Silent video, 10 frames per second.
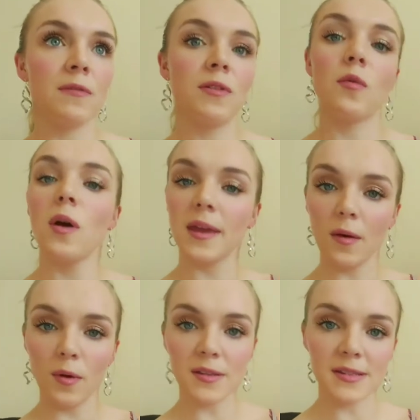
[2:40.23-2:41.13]
working
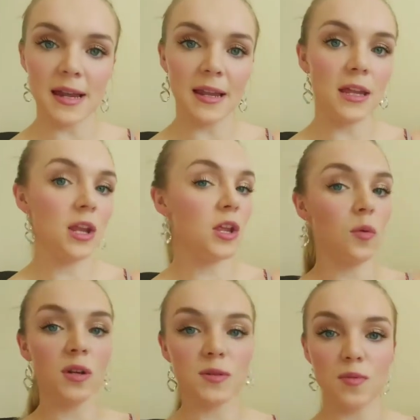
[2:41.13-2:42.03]
one stallion and you
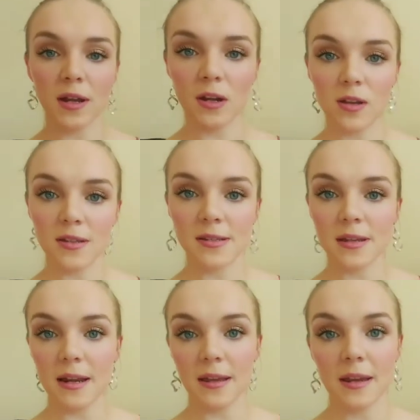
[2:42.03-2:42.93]
want to bring another
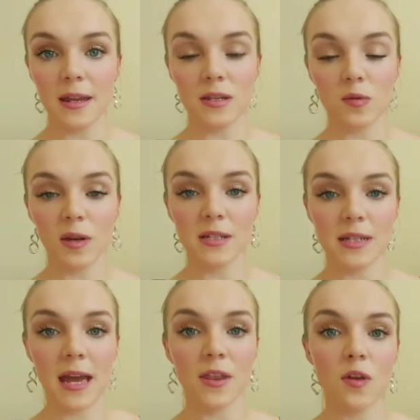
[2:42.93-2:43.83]
stallion in to work
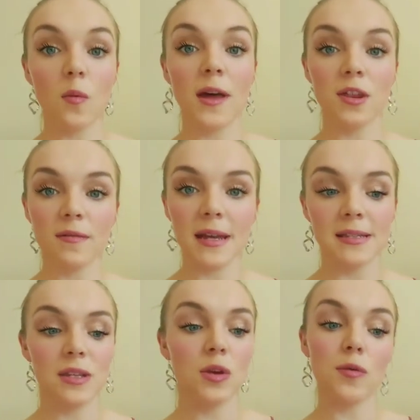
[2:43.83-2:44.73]
together, whether
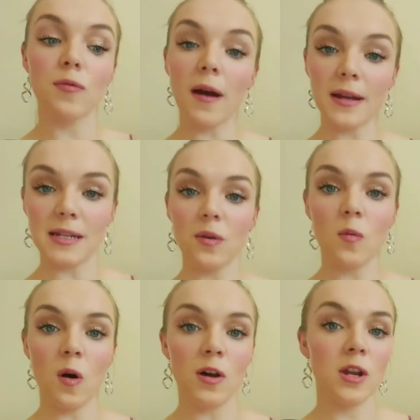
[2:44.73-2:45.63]
it's you riding
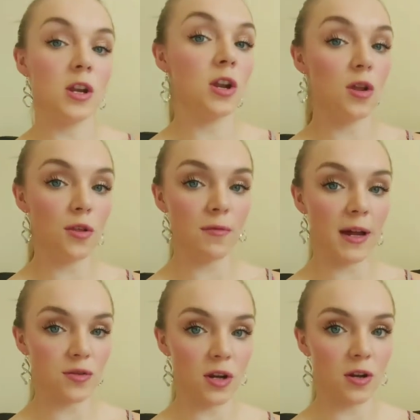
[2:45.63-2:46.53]
one and another
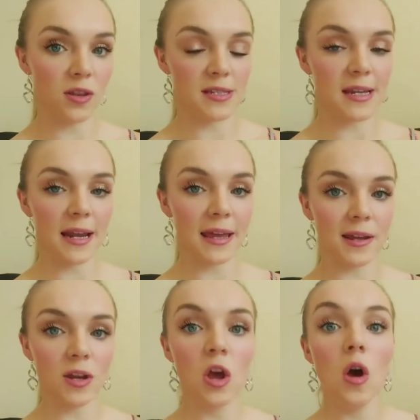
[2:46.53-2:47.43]
rider on another
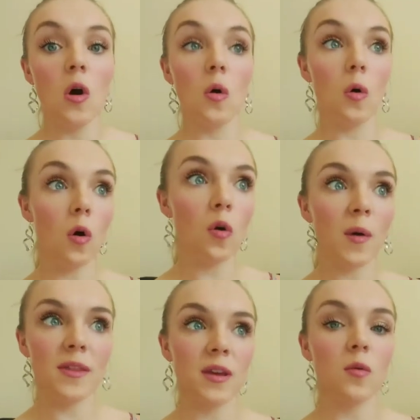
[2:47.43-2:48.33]
stallion, or
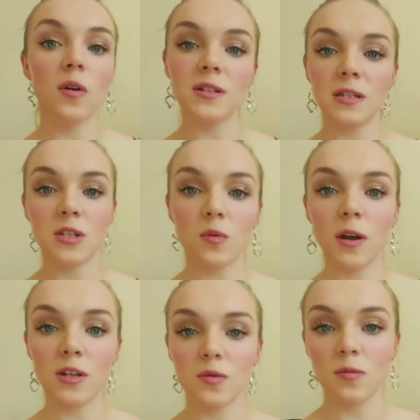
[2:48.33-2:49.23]
whether you're wanting to
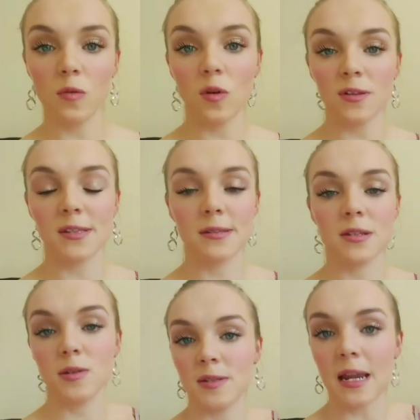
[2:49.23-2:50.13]
work towards
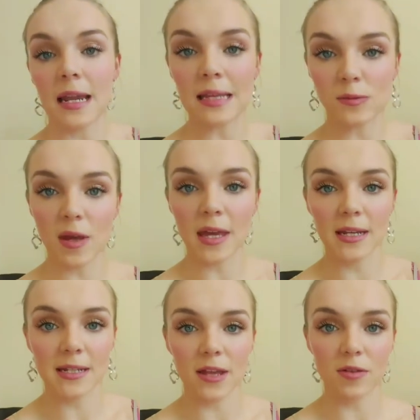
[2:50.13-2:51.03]
2 stallions working
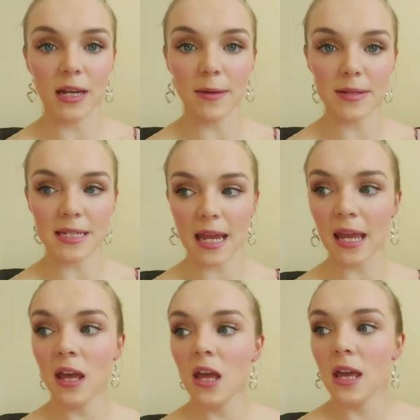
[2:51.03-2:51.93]
together at
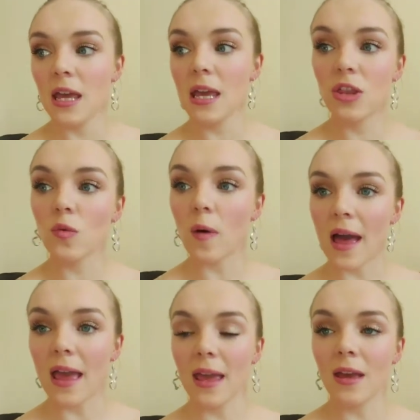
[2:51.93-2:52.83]
liberty, either
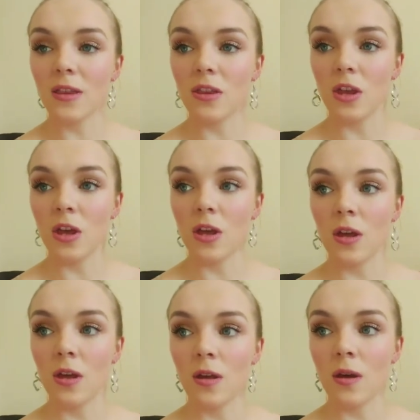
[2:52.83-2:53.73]
way,
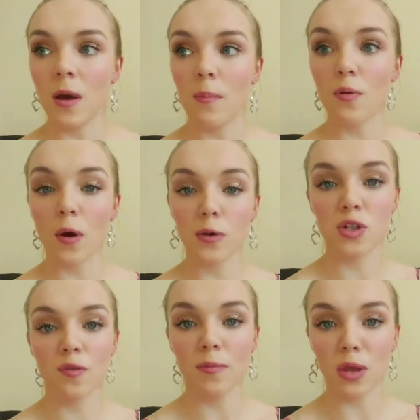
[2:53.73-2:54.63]
the
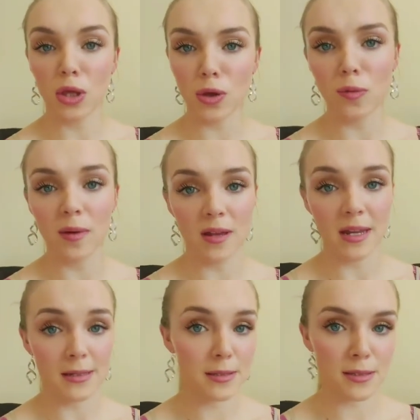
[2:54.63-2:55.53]
approach from the human
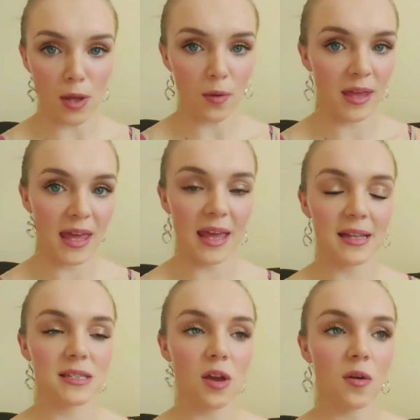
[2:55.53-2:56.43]
is so key.
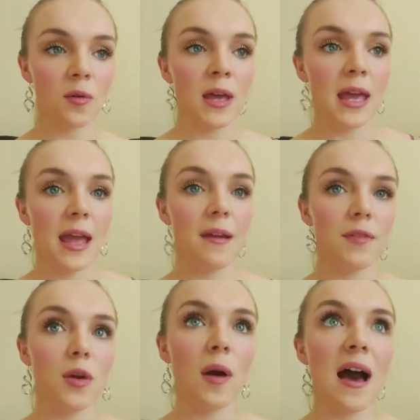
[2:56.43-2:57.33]
So if
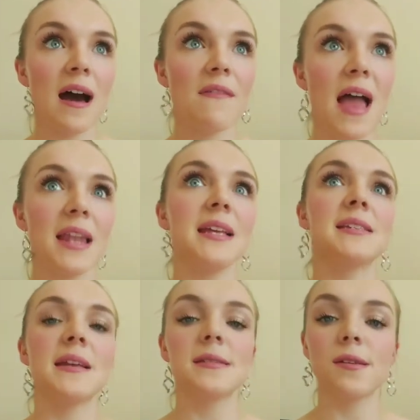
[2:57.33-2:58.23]
you have any
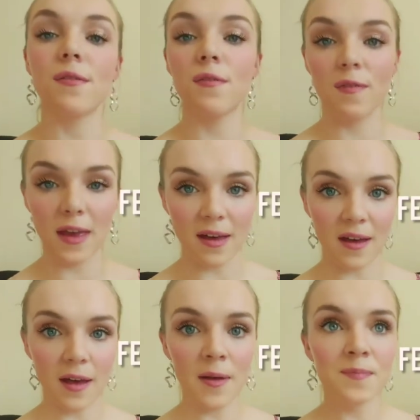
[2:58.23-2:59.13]
sense of
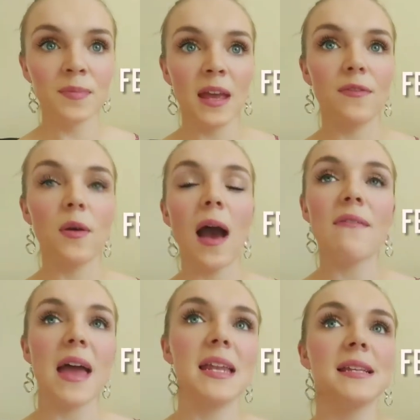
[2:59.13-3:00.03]
fear, if you have
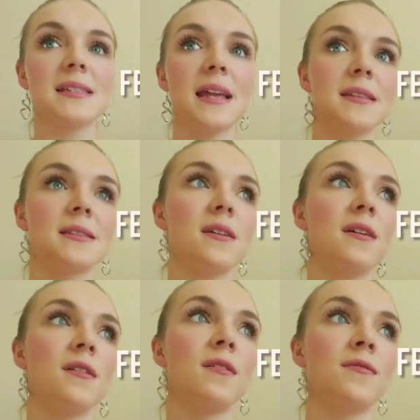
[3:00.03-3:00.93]
any sense
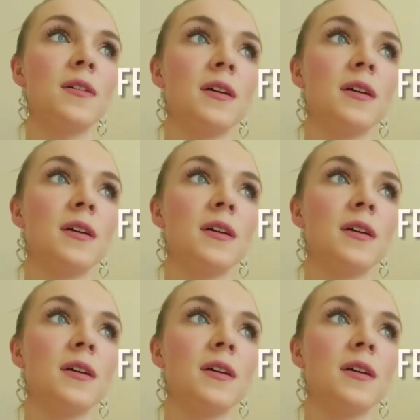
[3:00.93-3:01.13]
of